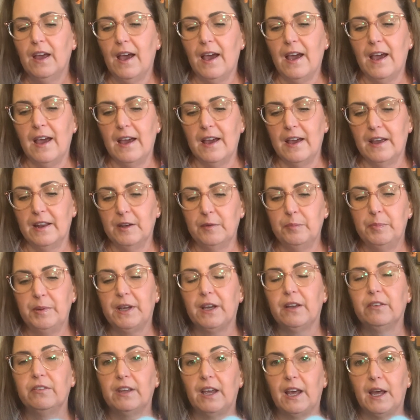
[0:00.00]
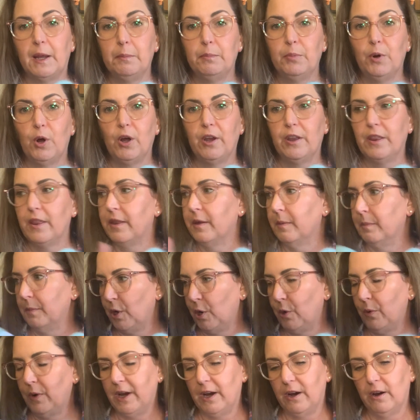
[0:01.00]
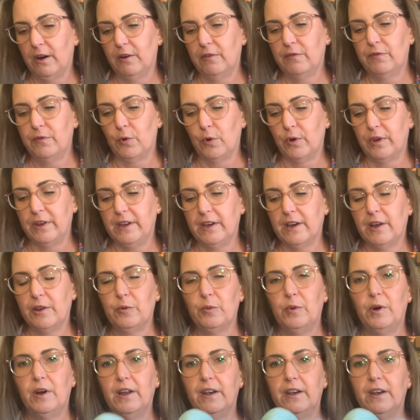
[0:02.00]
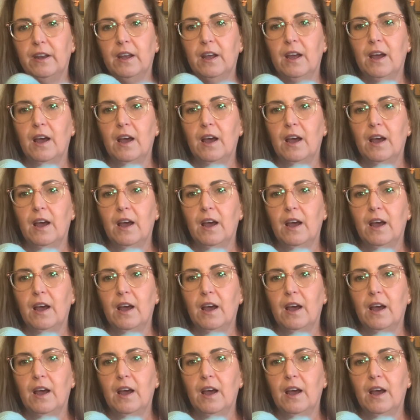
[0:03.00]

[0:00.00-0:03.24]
and because I had bought the mohair for the other one,